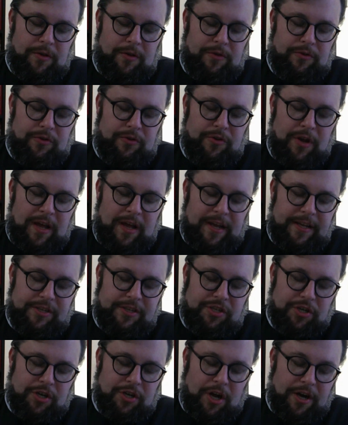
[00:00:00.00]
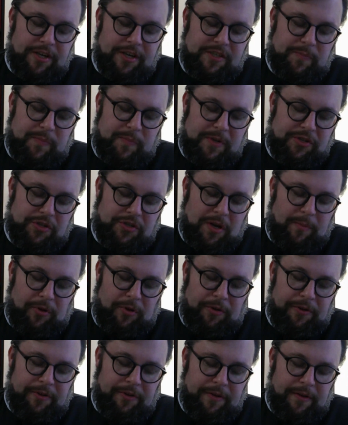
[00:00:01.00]
Do not let your hearts be
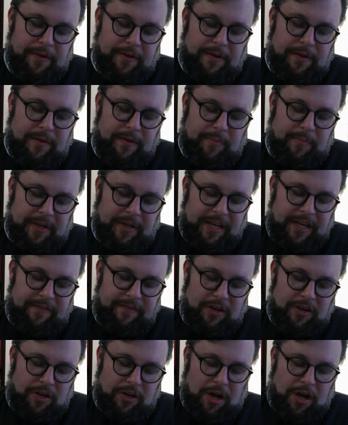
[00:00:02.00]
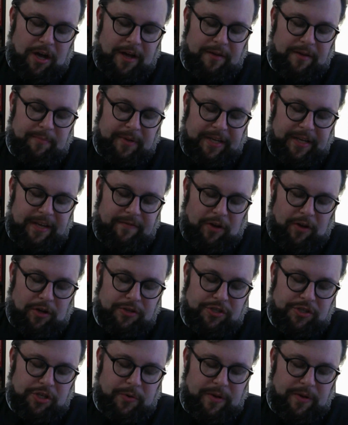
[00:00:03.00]
troubled. Believe in God, believe
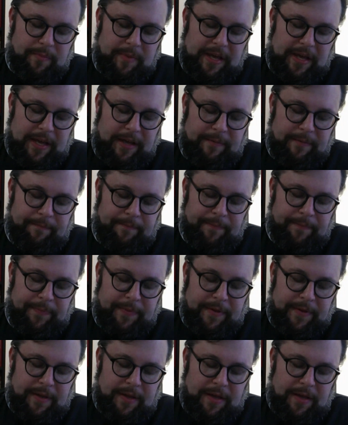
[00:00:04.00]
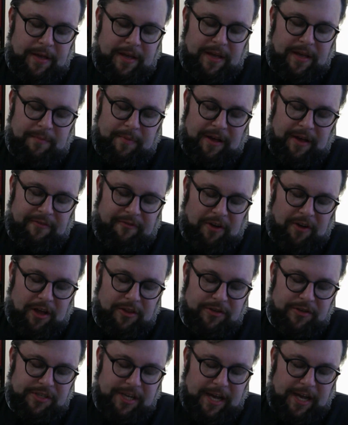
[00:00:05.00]
also in me. In my
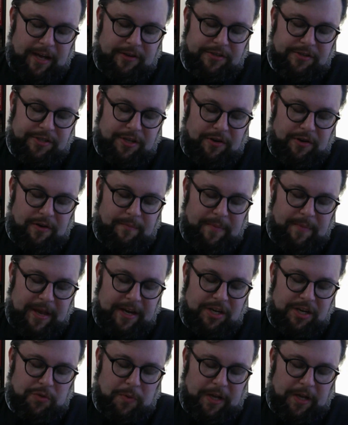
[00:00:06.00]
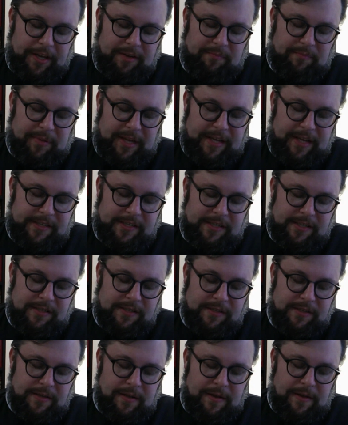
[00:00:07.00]
Father's house there are many dwelling places.
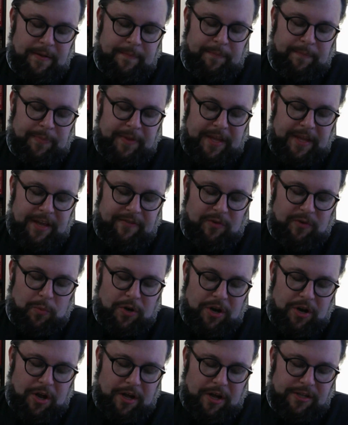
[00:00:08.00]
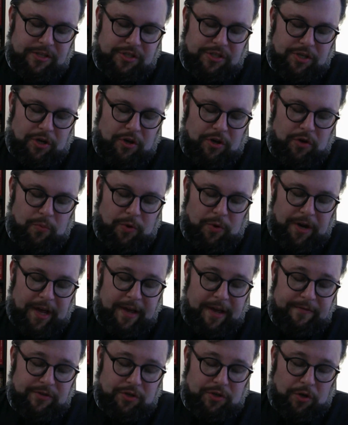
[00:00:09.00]
If it were not so, would I
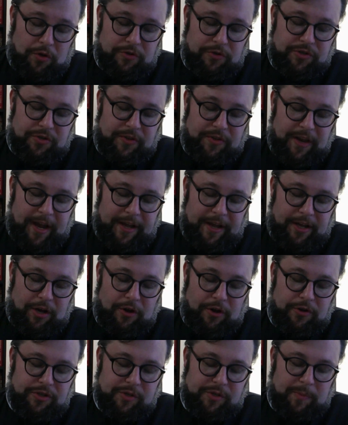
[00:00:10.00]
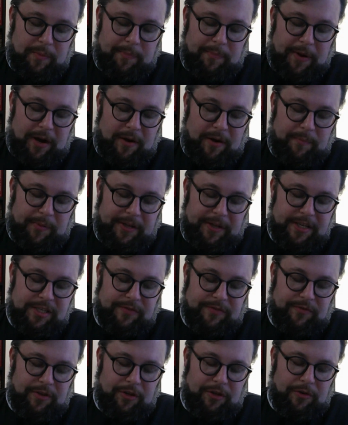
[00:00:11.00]
have told you that I go to prepare a place
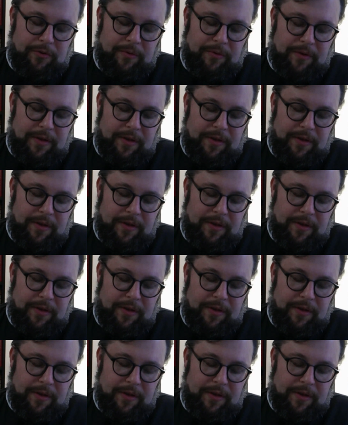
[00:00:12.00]
for you?